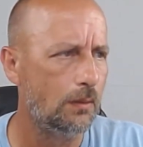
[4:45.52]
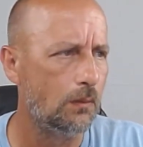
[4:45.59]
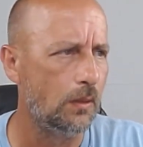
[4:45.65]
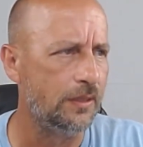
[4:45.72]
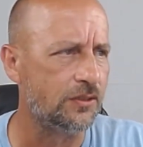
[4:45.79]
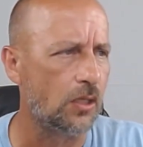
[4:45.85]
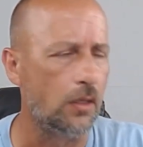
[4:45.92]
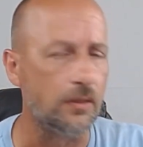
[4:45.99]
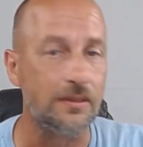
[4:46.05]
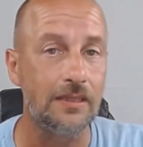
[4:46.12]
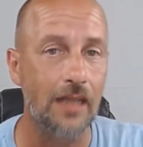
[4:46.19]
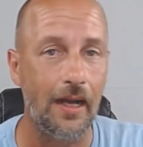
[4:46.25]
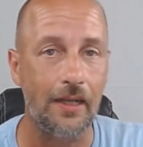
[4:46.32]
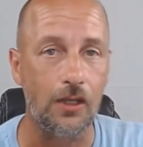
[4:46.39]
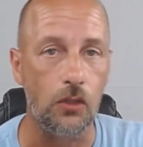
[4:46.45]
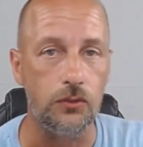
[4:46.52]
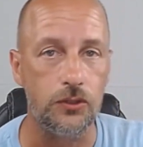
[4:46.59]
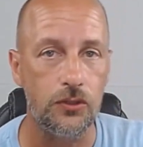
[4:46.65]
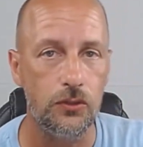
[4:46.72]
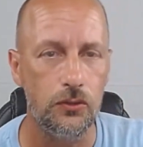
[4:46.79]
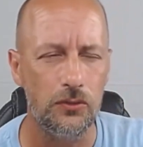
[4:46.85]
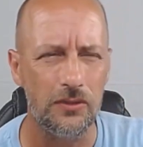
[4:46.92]
it's called Taco
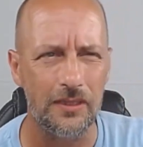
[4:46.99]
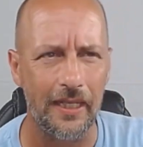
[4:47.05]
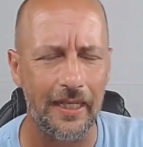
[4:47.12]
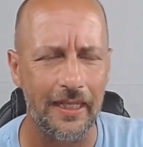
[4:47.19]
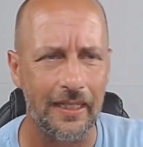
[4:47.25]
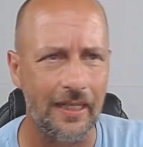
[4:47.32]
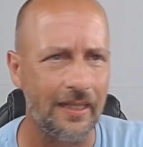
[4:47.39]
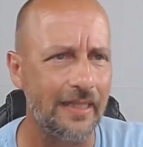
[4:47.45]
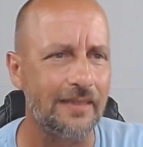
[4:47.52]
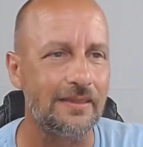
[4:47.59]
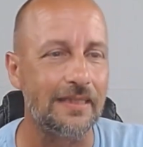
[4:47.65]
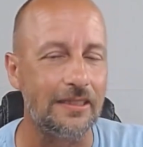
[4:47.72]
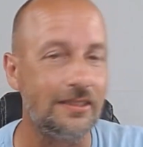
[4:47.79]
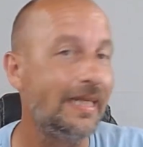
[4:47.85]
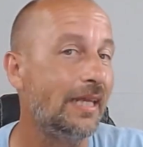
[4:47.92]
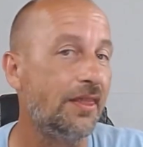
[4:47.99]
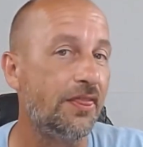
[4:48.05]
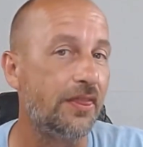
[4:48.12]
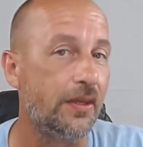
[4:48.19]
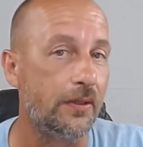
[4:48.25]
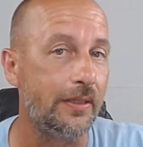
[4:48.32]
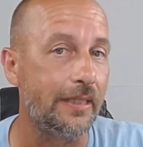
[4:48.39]
Tuesday, and I think it's at
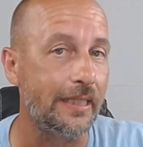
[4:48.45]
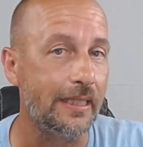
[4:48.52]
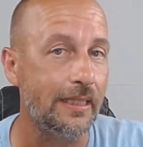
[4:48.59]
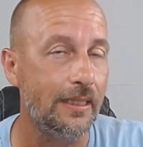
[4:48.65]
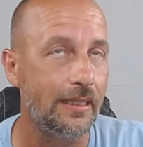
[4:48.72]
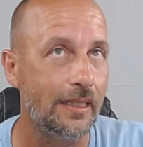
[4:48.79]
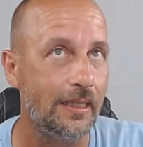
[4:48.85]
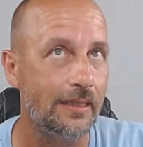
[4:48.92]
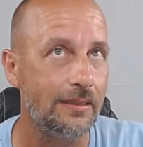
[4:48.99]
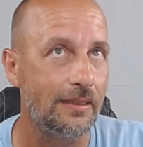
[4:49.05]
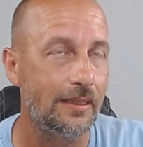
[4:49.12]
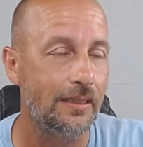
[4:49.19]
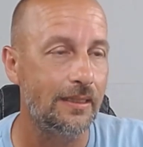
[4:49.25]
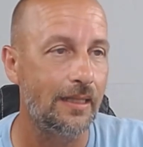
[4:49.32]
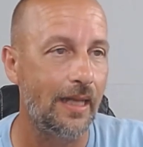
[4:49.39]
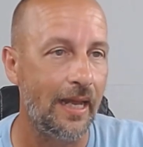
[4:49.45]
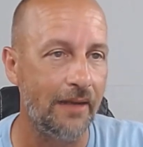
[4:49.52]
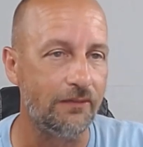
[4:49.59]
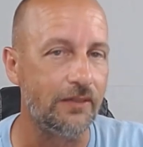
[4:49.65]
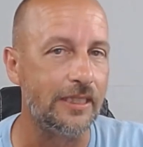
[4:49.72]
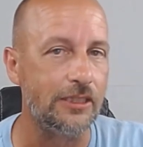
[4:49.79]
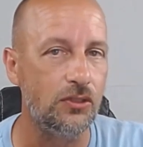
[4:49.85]
10:30
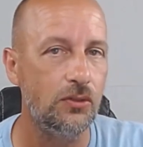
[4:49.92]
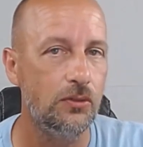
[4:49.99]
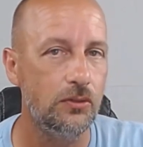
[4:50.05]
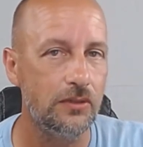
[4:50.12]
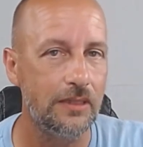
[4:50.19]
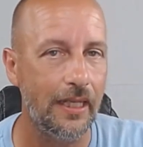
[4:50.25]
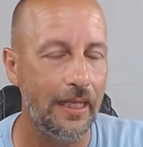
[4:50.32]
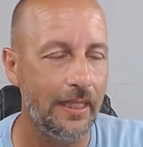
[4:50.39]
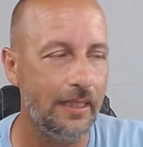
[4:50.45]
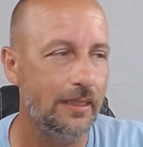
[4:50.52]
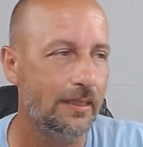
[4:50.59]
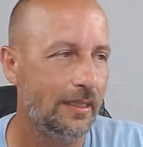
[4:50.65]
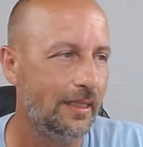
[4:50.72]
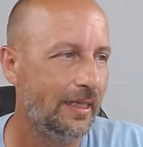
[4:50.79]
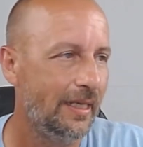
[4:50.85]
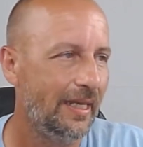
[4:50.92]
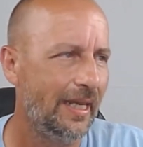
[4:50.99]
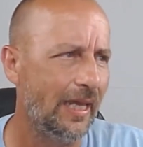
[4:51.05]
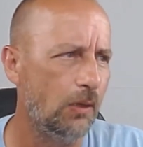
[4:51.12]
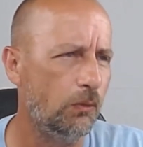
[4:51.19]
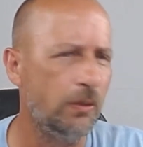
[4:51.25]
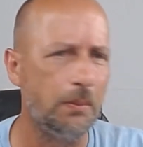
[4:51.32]
every Tuesday.
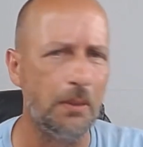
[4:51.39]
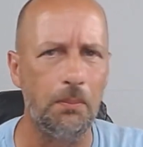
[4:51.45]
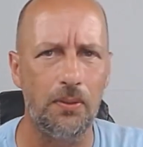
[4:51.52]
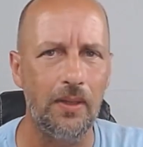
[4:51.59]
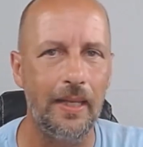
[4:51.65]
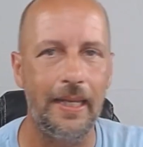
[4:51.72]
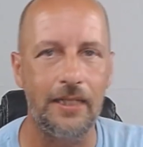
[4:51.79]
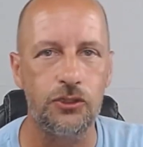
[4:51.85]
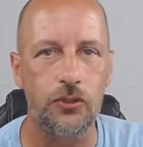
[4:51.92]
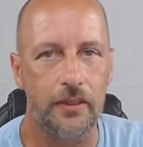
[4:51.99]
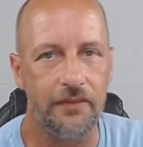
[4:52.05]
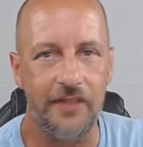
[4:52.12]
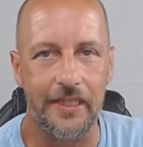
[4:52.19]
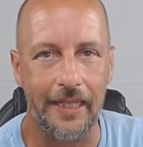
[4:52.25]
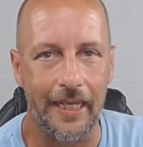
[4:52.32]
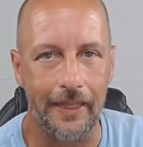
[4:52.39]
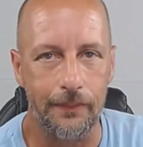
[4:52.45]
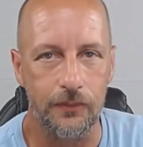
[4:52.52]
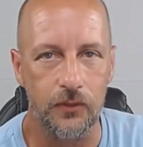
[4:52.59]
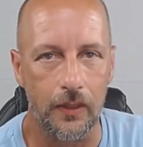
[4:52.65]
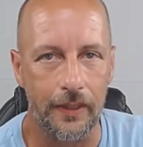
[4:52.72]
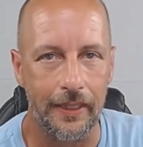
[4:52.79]
And we've been playing trivia
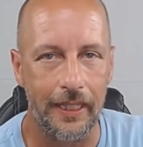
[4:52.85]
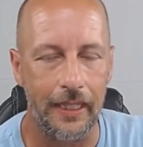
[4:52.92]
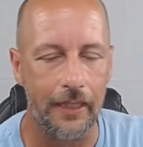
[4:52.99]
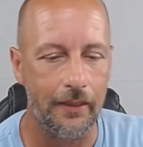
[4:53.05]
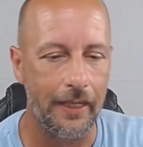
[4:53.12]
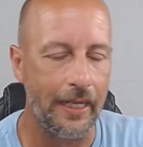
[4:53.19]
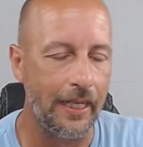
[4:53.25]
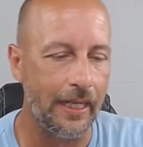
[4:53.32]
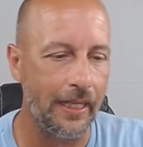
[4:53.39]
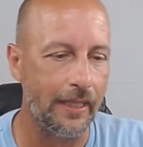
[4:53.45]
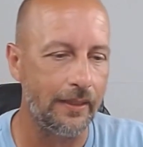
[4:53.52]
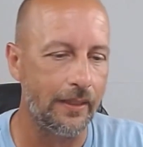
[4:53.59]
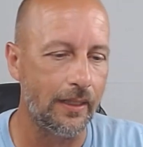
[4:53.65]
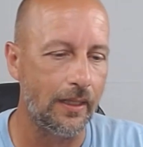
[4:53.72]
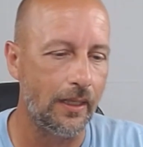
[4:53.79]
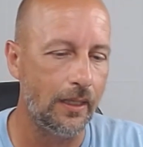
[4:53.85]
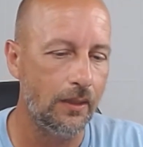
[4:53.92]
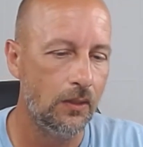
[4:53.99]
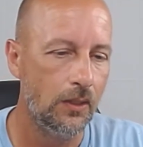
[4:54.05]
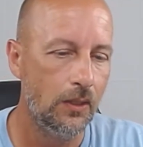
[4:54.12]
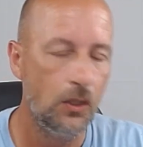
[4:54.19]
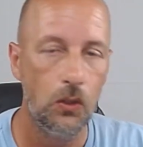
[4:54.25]
games on there, and
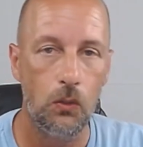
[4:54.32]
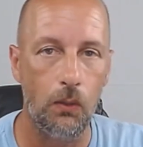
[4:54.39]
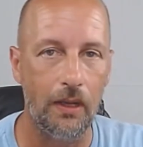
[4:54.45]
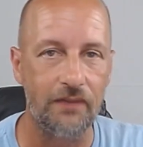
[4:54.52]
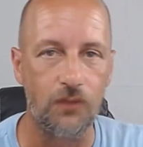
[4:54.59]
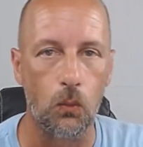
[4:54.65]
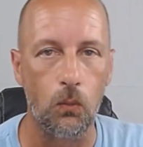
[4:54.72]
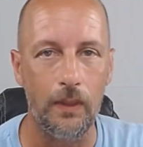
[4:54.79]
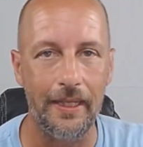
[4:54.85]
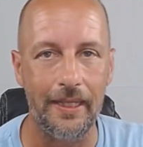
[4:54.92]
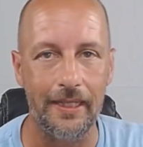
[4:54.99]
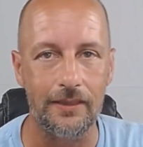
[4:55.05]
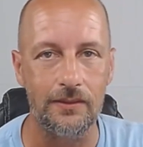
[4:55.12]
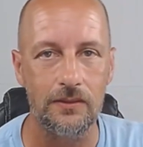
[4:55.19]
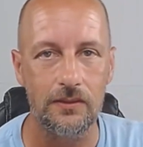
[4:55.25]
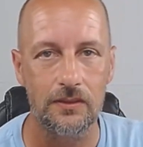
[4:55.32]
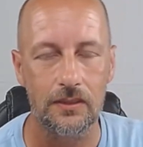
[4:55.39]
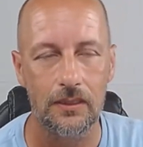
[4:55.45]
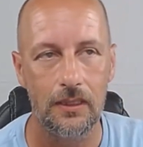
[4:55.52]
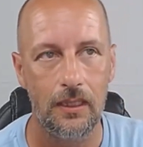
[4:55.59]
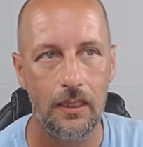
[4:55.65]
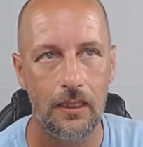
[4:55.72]
whoever wins
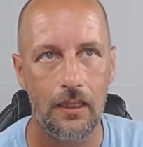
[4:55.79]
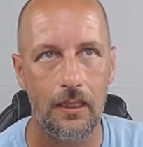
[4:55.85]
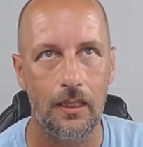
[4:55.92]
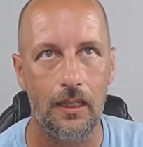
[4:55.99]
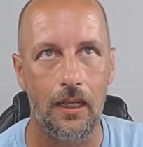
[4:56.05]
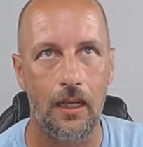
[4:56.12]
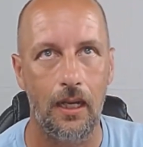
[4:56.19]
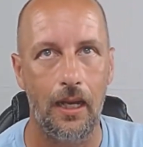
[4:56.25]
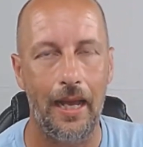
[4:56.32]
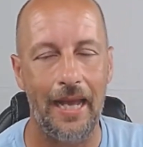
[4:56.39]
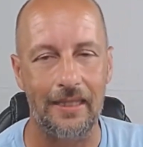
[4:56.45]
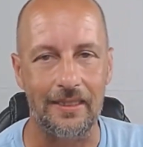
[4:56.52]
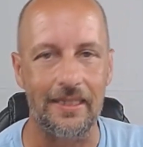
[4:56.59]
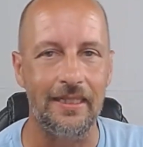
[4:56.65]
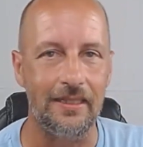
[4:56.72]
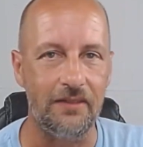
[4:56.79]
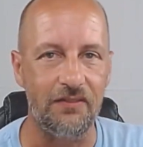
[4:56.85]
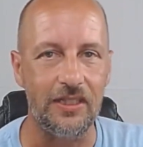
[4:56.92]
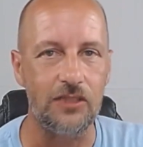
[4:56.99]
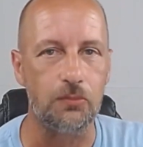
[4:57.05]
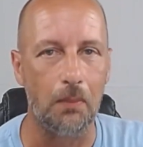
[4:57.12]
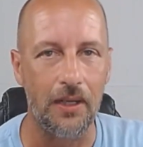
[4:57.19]
at the end of
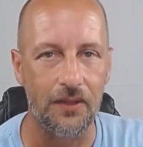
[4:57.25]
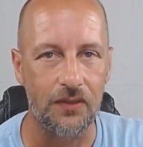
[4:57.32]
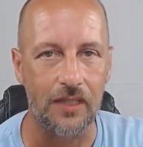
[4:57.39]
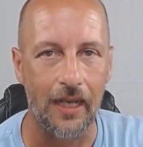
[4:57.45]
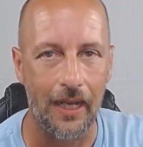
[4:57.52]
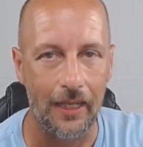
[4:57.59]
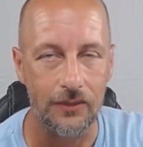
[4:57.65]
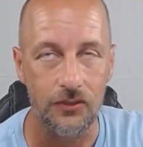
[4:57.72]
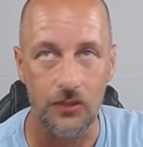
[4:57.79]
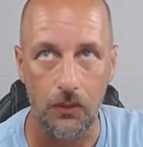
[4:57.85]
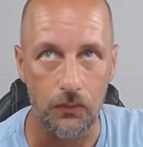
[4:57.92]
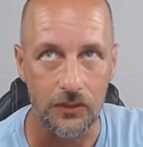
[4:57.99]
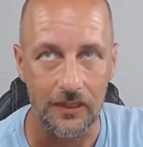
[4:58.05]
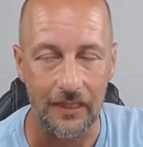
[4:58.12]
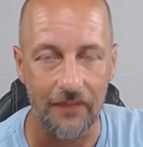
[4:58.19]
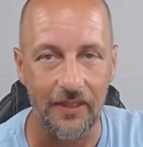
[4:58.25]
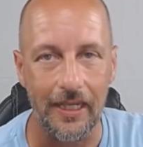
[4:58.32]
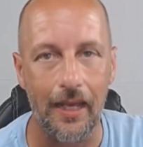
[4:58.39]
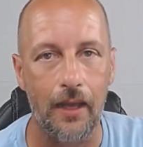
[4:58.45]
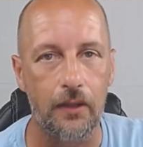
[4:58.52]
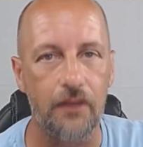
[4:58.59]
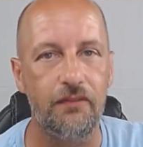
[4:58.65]
each month, Gonzo is giving
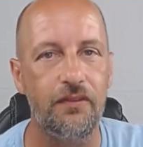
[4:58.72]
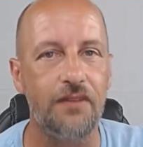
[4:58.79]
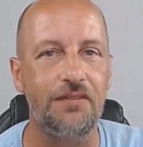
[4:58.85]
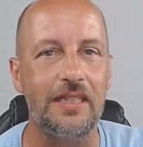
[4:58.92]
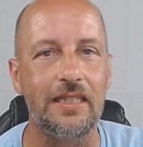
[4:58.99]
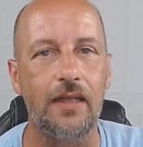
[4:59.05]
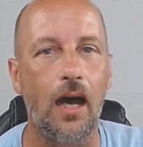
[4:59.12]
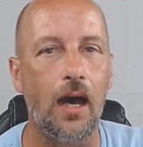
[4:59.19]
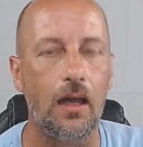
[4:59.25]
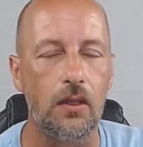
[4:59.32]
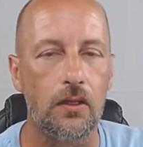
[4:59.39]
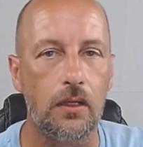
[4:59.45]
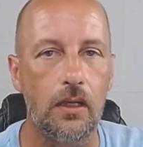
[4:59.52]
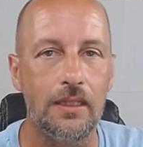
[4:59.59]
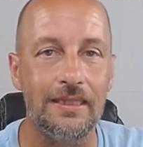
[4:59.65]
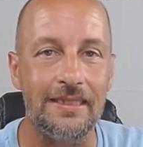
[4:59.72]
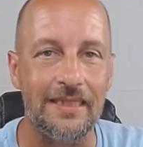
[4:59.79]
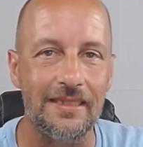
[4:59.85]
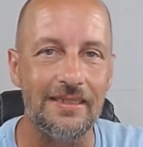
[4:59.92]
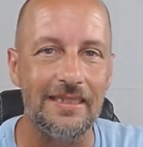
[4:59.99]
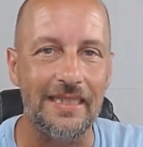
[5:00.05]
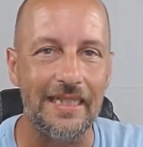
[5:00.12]
out a $50
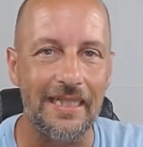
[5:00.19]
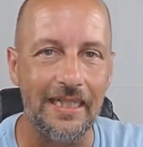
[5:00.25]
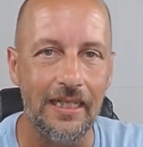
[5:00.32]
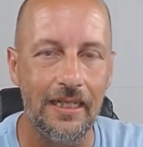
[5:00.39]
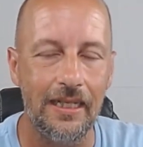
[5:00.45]
Disney